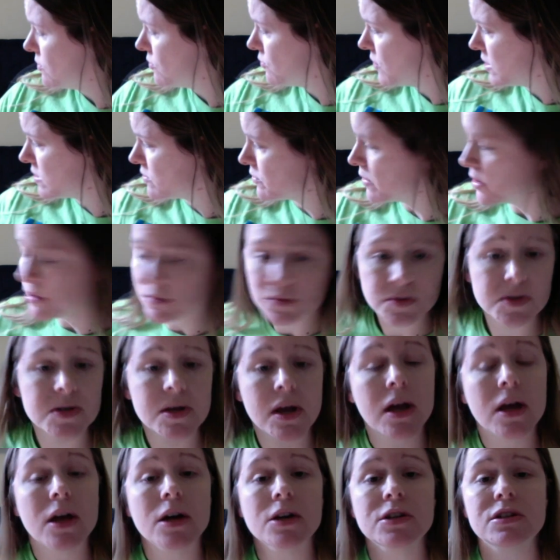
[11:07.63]
railroads.
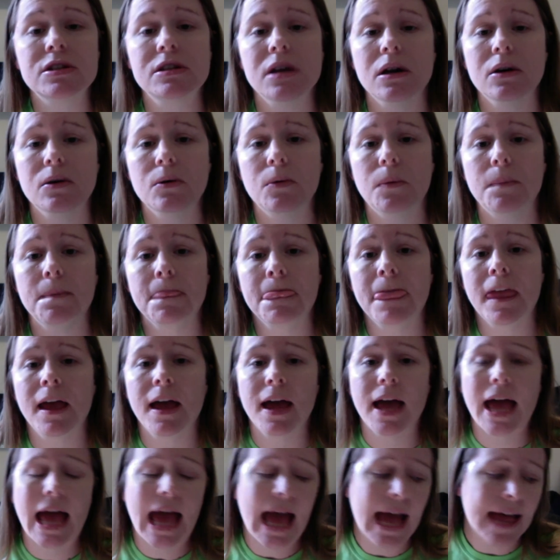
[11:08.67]
So
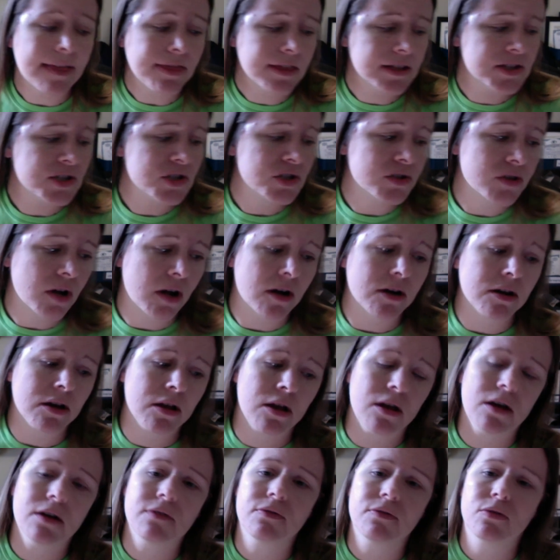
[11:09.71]
at the start
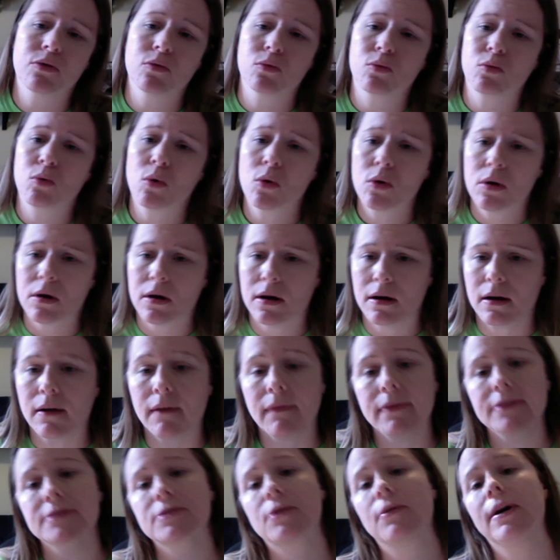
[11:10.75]
of the war,
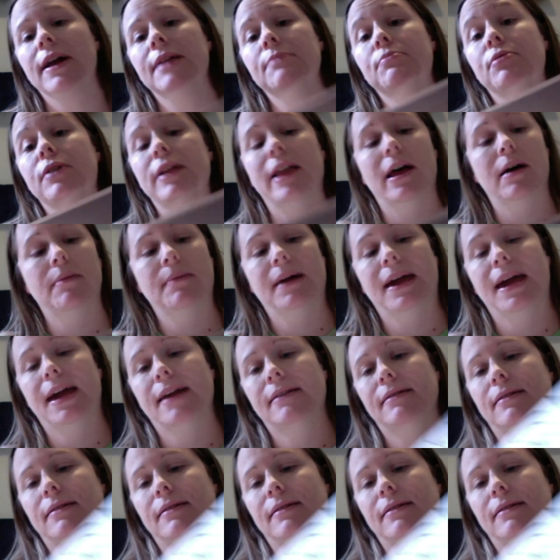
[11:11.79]
let's go ahead and pull out my handy